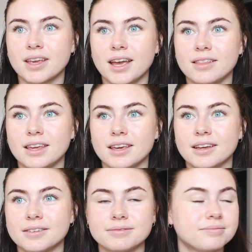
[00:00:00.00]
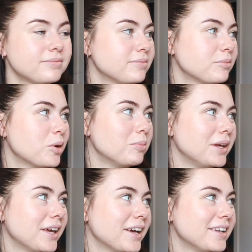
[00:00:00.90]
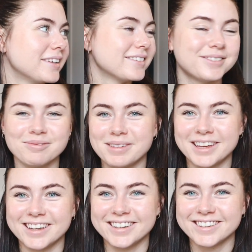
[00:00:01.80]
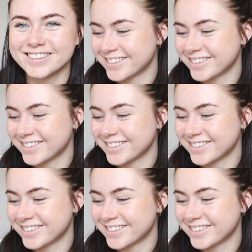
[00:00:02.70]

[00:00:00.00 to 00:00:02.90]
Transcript: I think we'll be good. We'll be good.